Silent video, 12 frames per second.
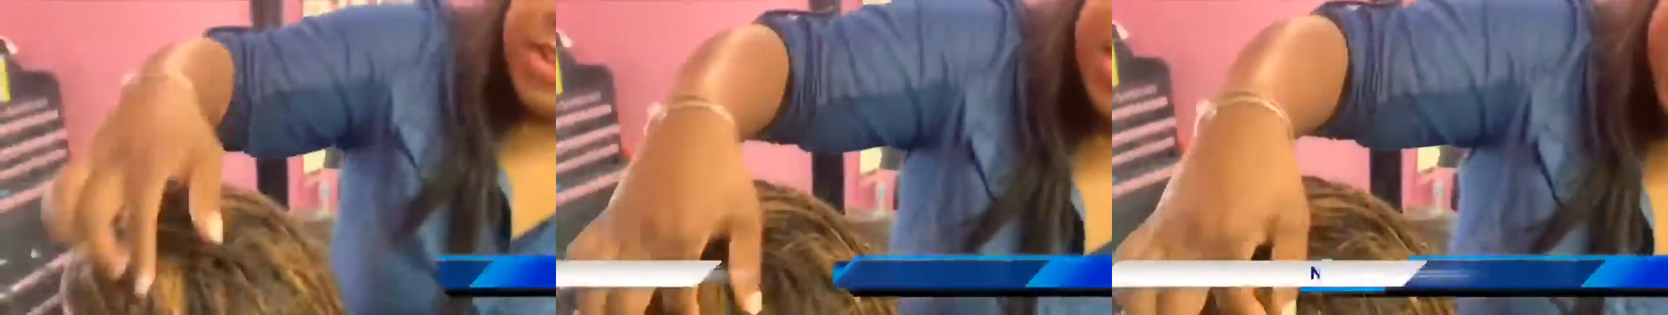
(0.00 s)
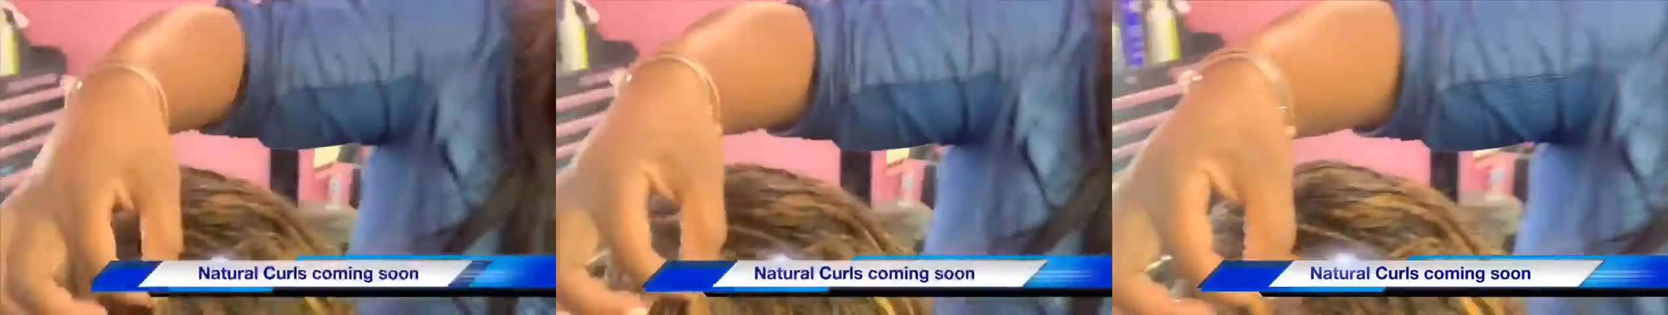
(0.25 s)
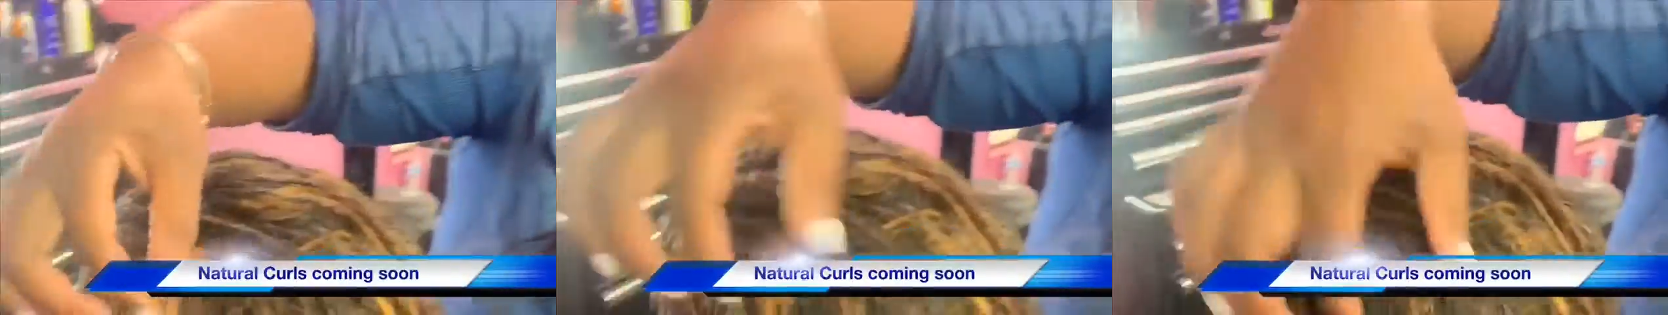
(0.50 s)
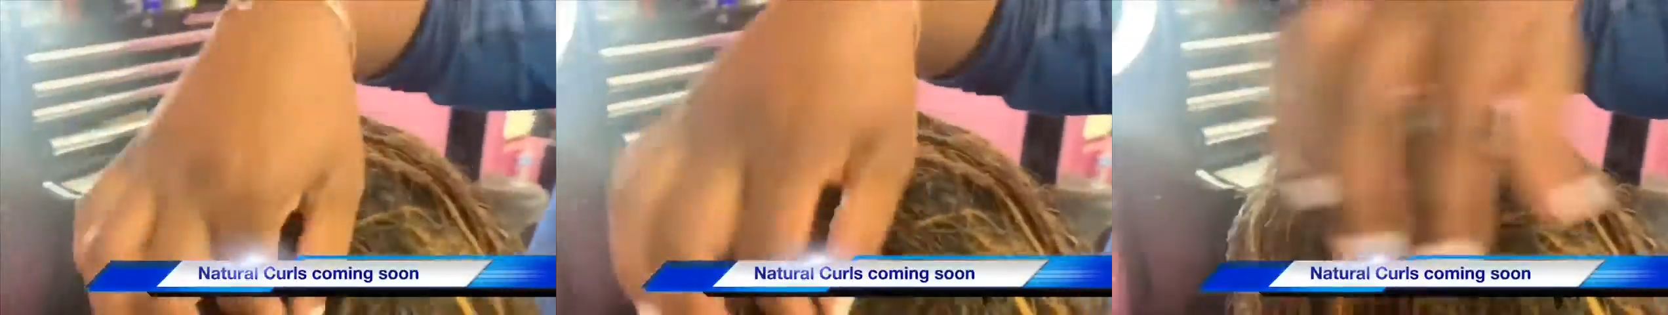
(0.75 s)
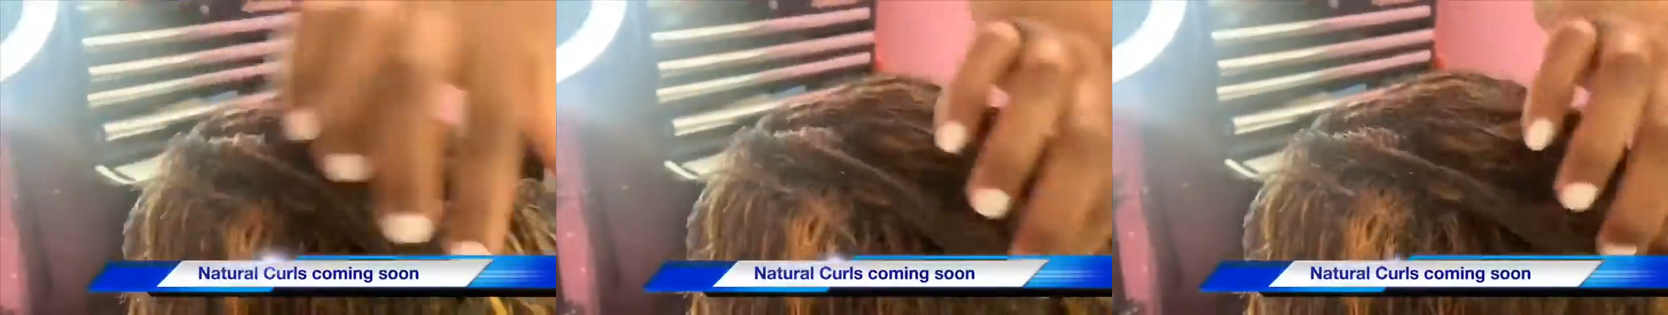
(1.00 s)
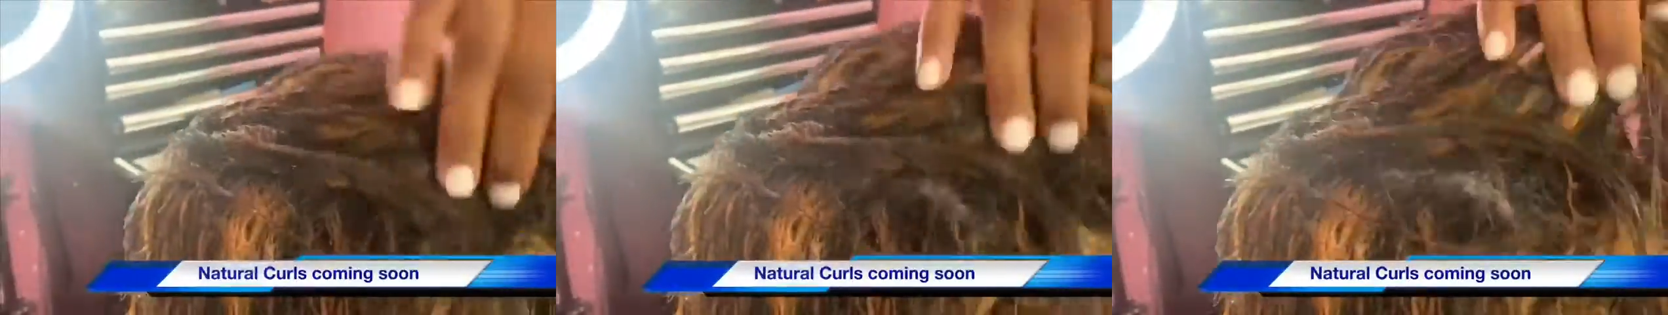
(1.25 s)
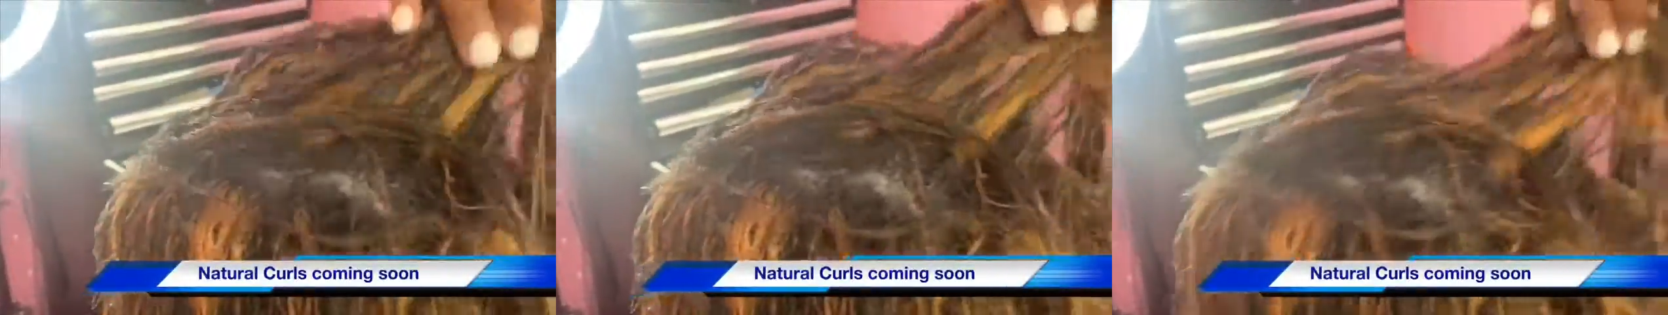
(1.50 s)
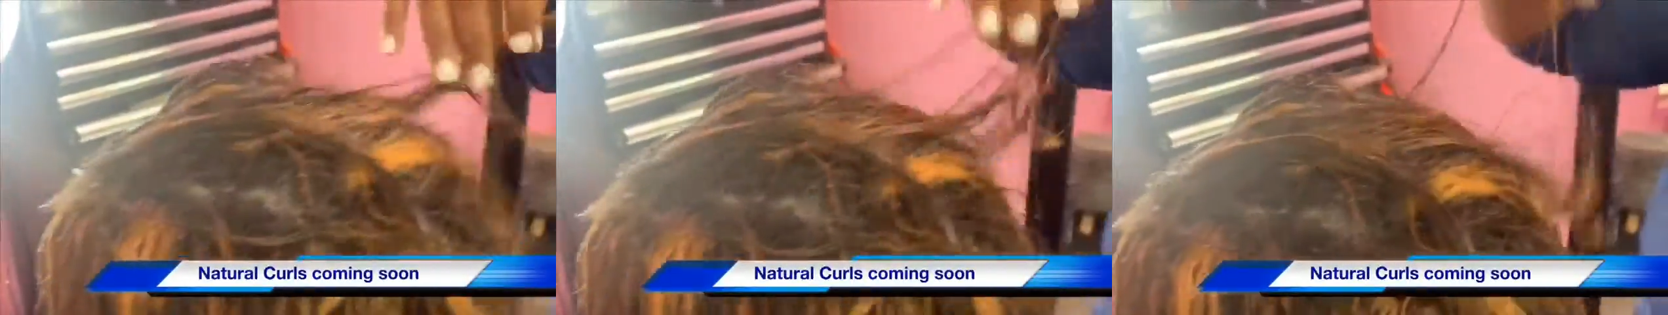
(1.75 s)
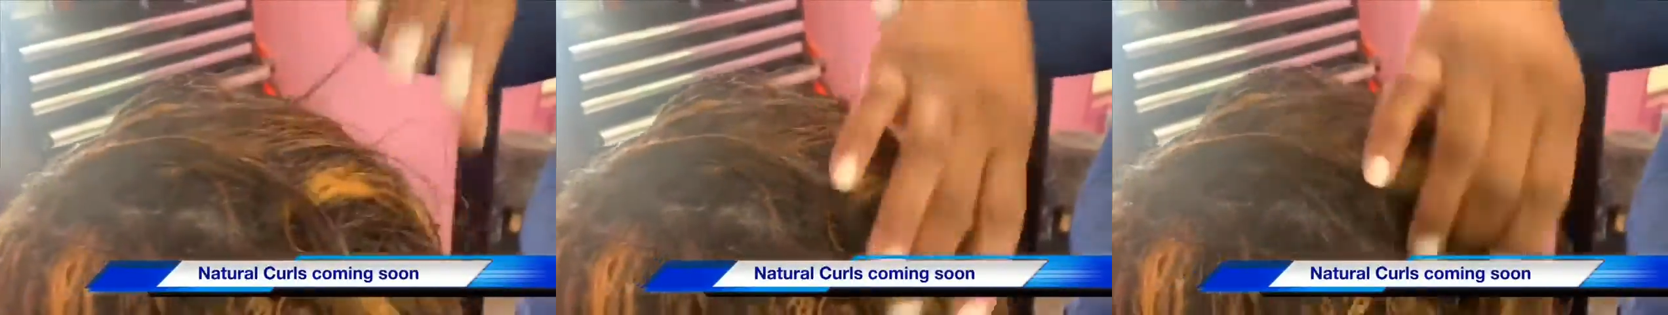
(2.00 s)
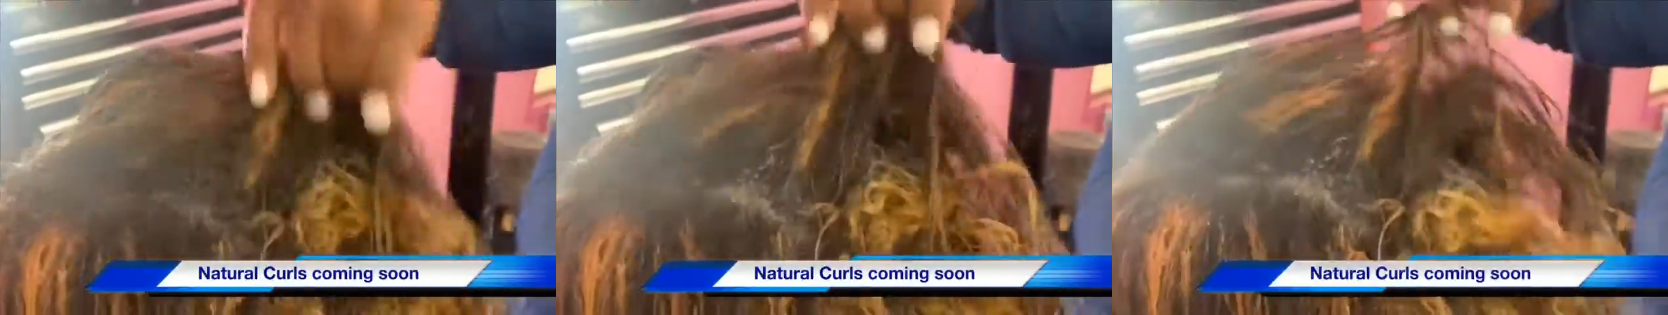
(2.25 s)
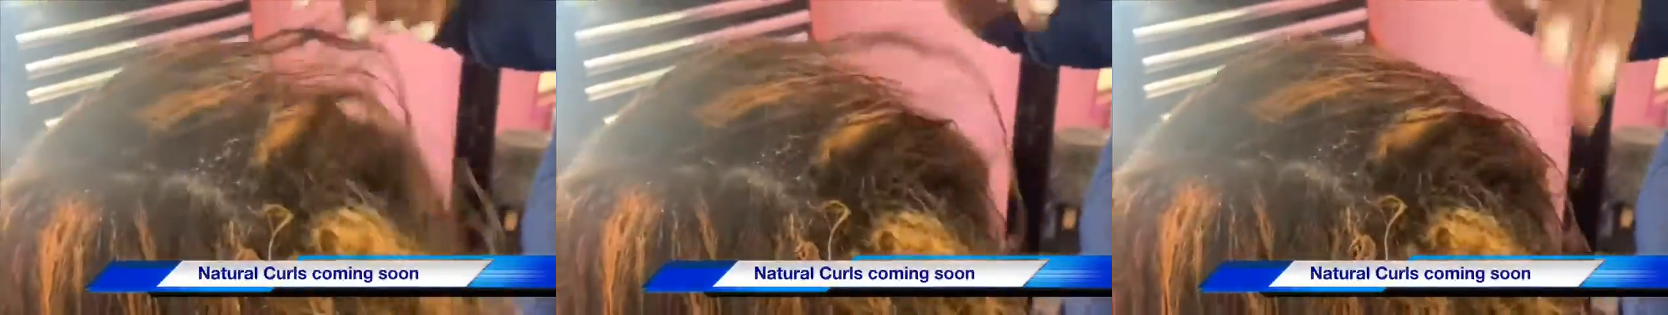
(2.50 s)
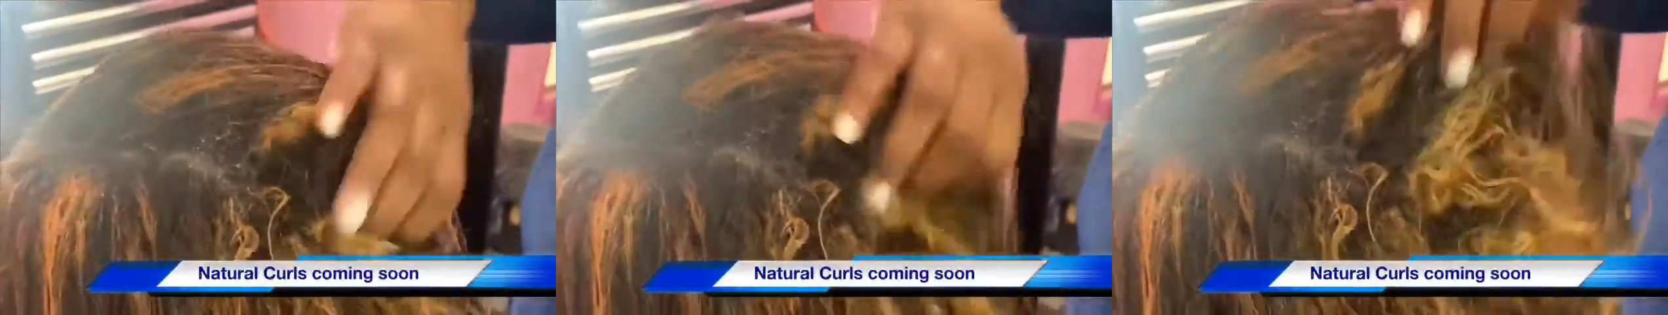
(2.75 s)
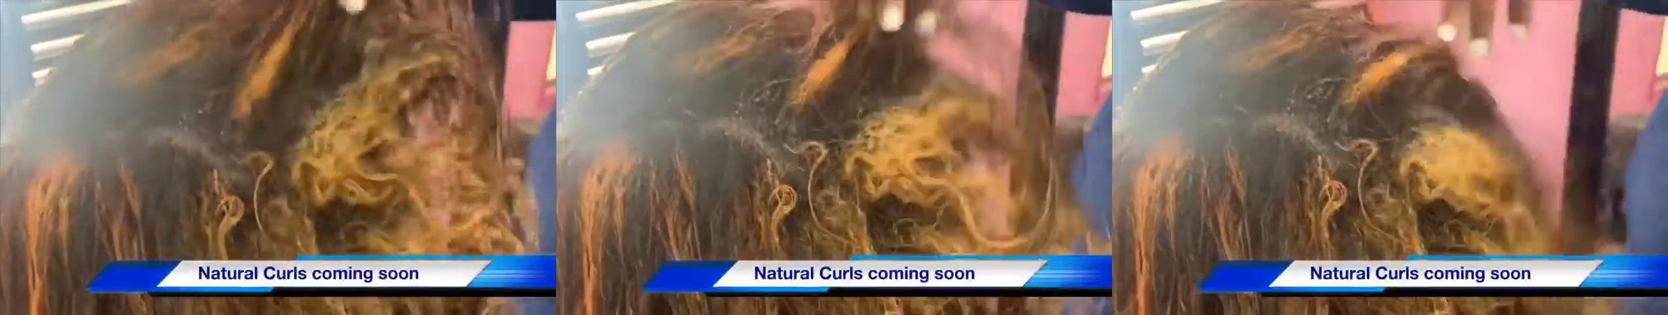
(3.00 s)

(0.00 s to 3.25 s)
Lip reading: No face is visible, so there are no lips to read.